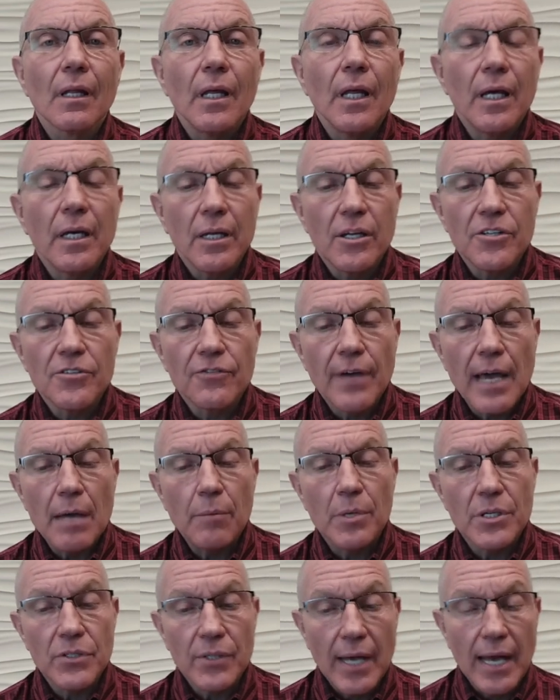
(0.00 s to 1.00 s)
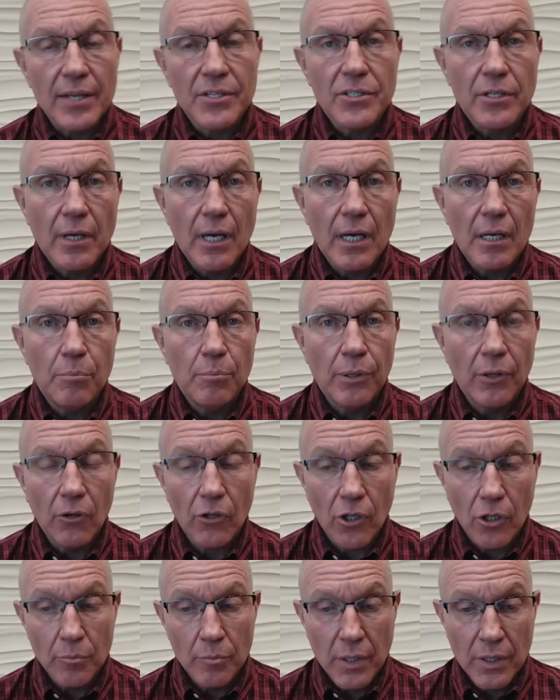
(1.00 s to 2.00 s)
In his famous essay,
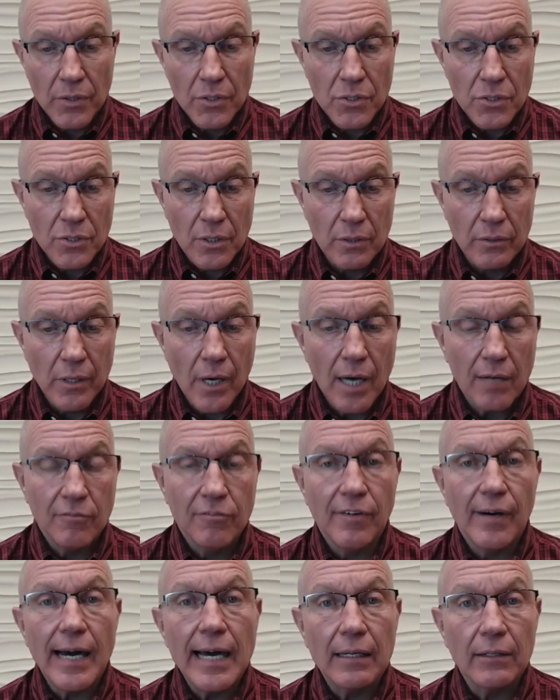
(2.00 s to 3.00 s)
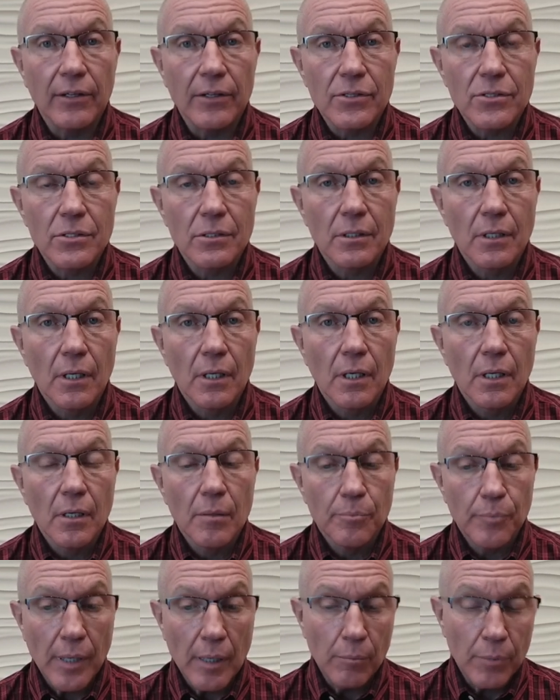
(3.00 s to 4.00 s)
Pilgrimage to Nonviolence,
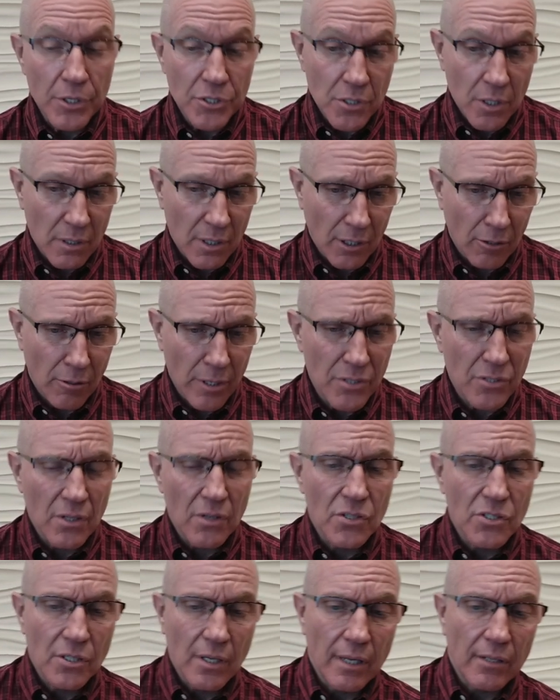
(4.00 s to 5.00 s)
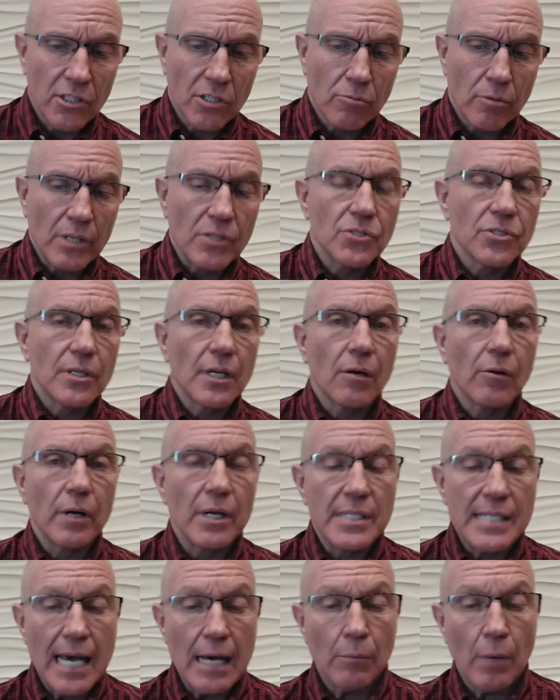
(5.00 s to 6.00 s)
published in the Christian Century
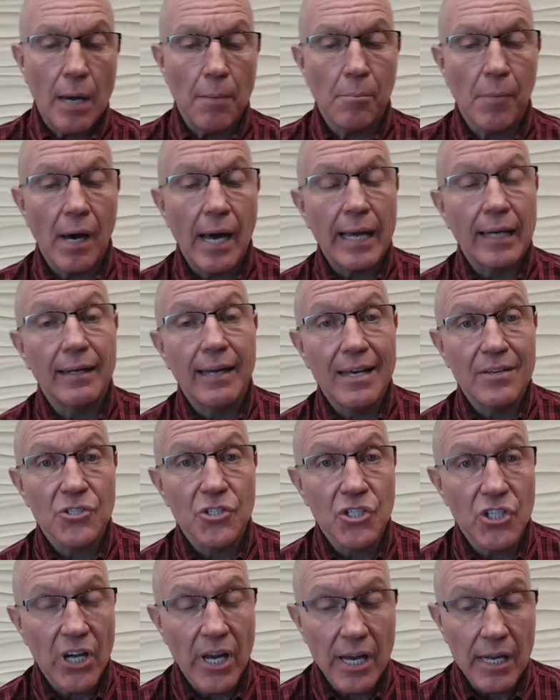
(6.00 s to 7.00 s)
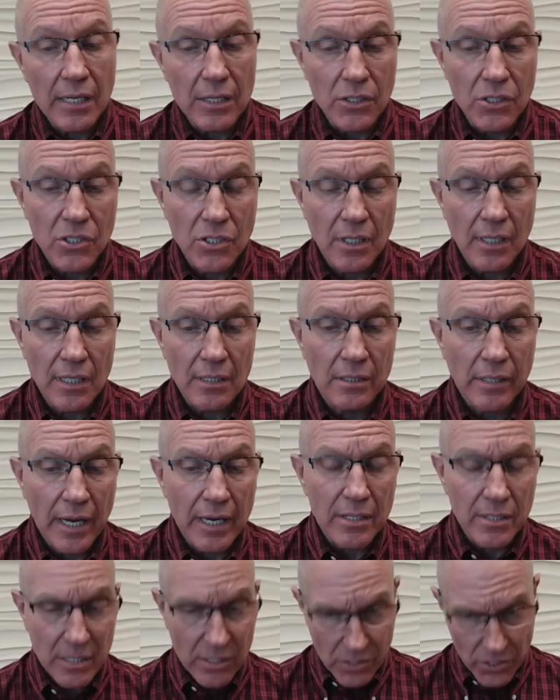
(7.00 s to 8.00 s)
series, How My Mind Has Changed in
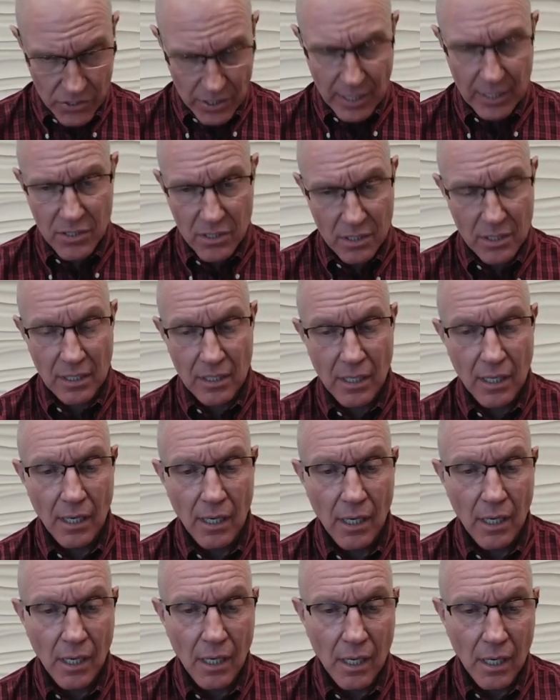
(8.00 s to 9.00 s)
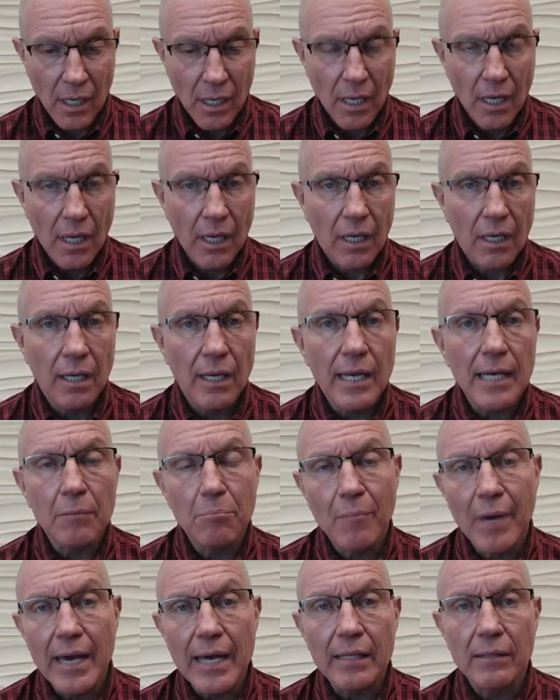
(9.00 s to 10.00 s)
1960, King
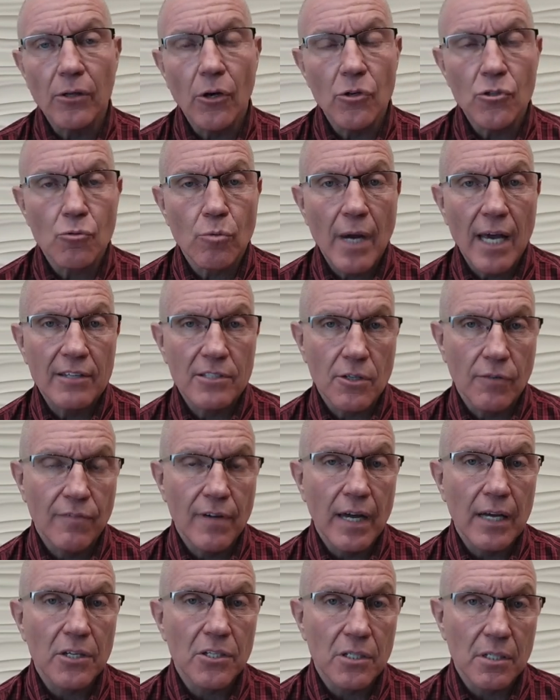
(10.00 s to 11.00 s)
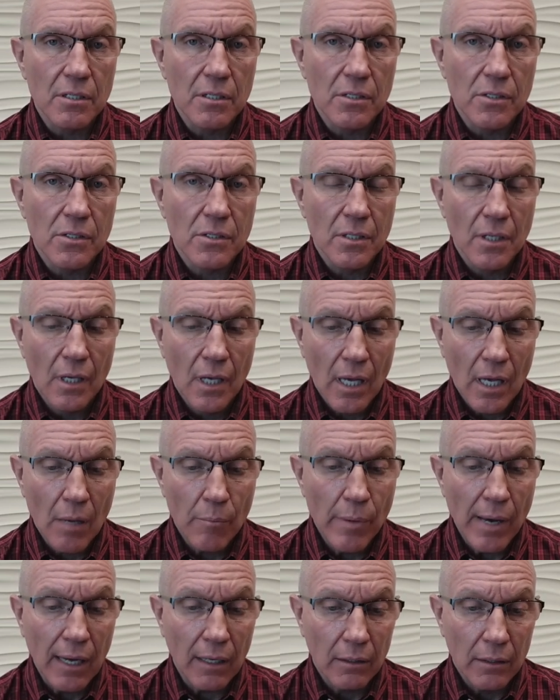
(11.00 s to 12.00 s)
made those reservations
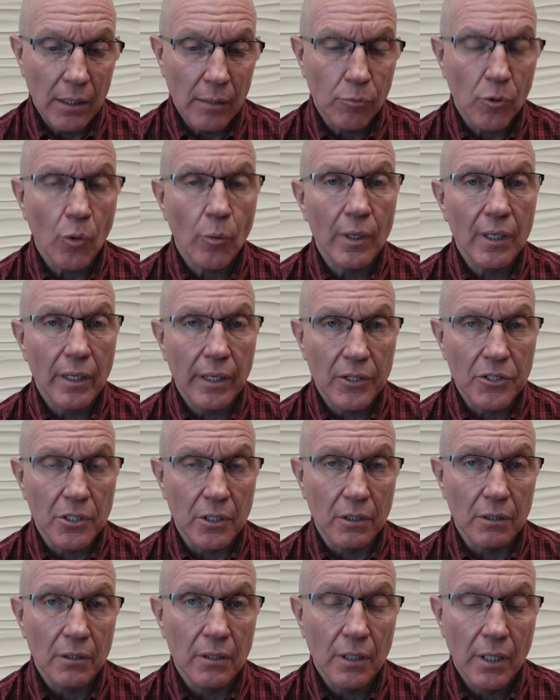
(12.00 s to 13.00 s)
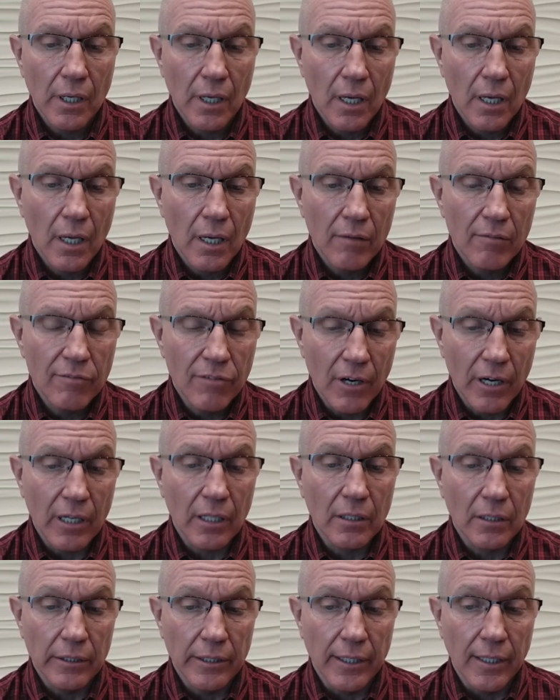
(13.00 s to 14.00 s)
about liberal religion very
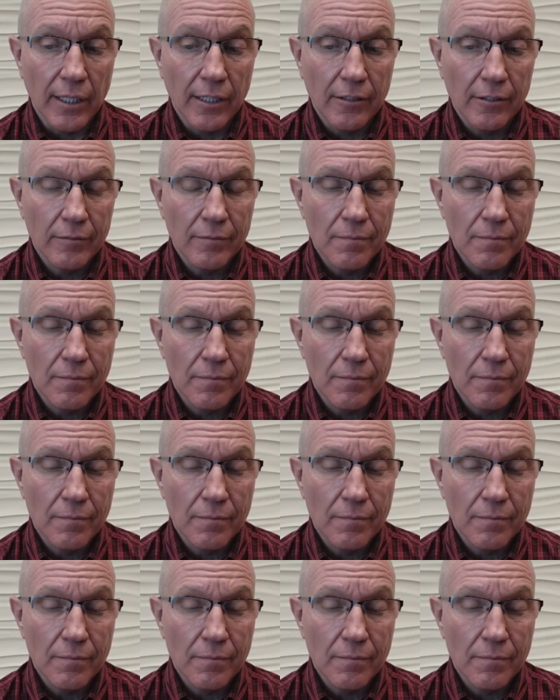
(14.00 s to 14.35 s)
clear.